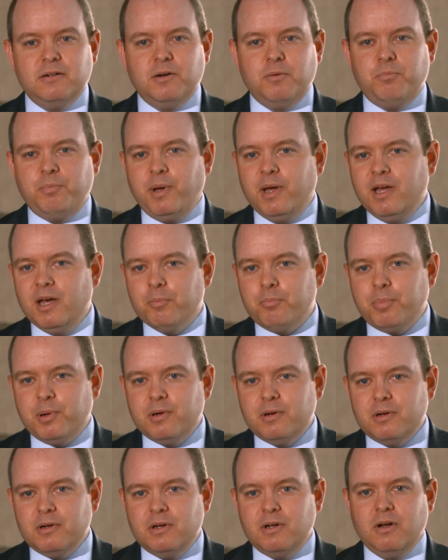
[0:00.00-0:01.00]
PIP,
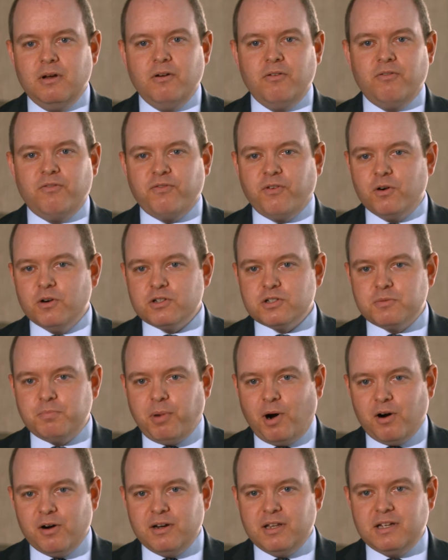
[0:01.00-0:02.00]
first
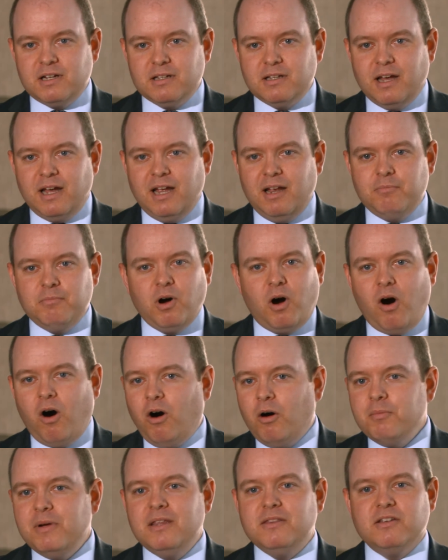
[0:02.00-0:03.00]
party claim,
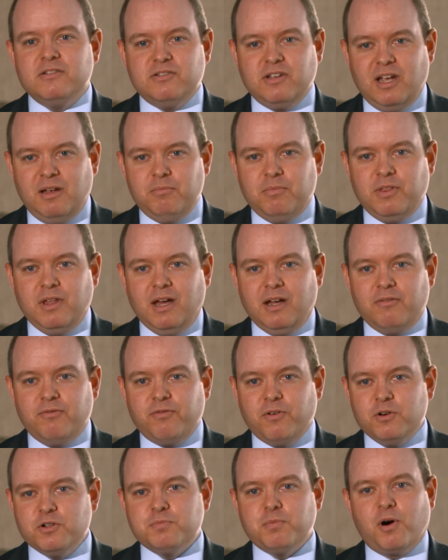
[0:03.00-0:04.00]
all mean the same thing.
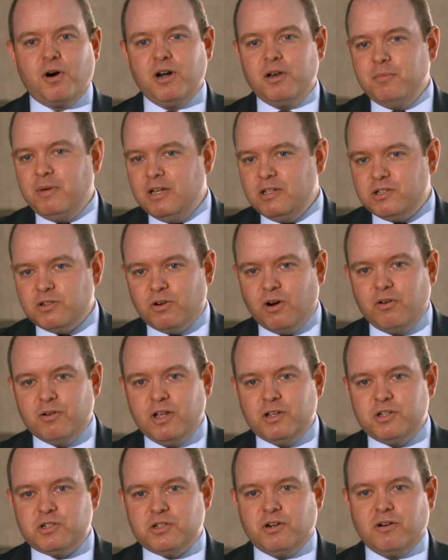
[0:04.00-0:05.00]
First party means your own
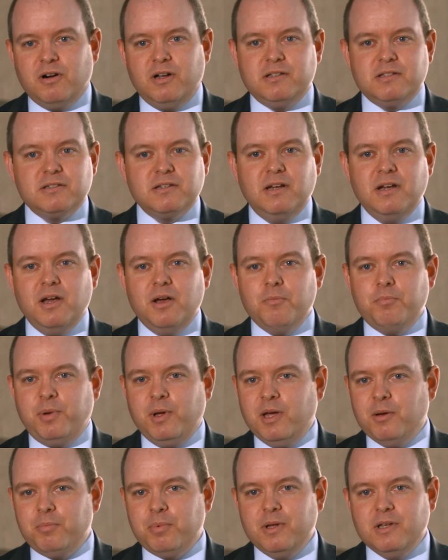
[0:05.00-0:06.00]
insurance.
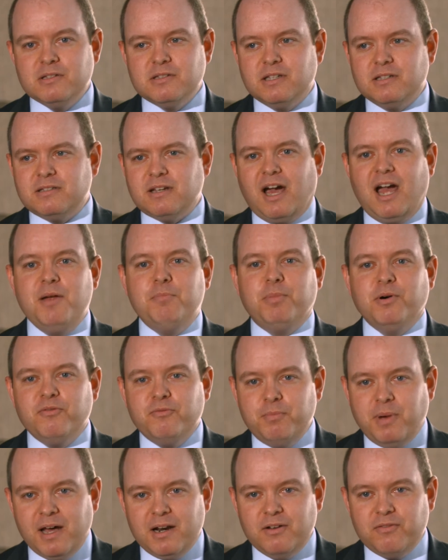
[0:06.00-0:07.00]
PIP is the type
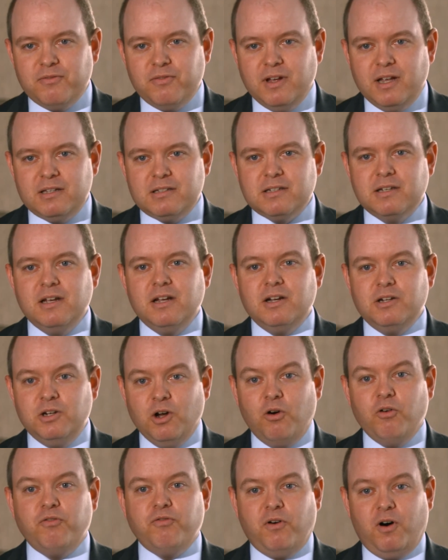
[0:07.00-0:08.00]
of benefit.
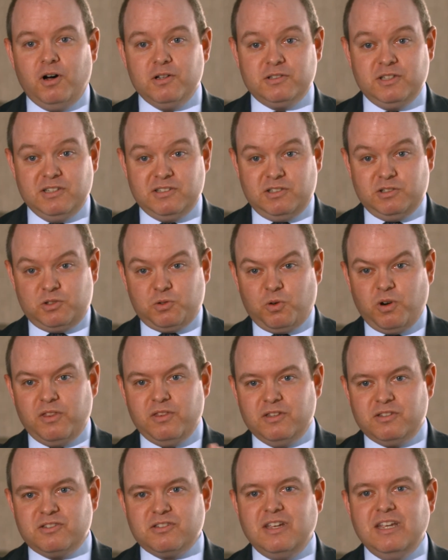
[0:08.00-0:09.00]
No fault is sort of
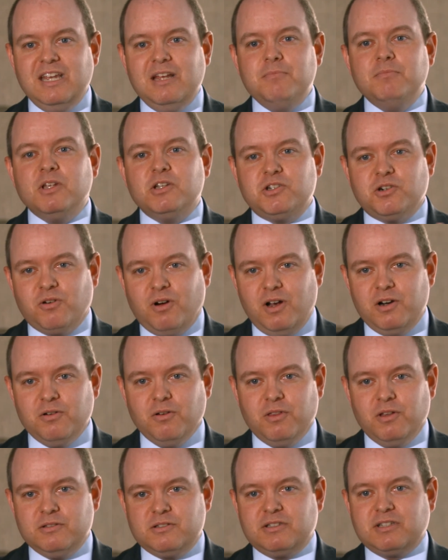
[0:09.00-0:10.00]
the scheme that you're under,
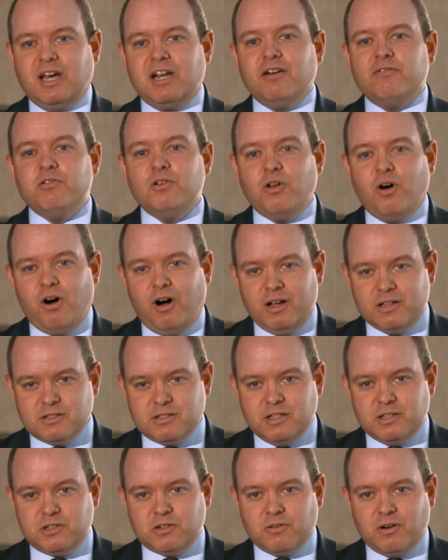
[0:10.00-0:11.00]
the set of laws that you're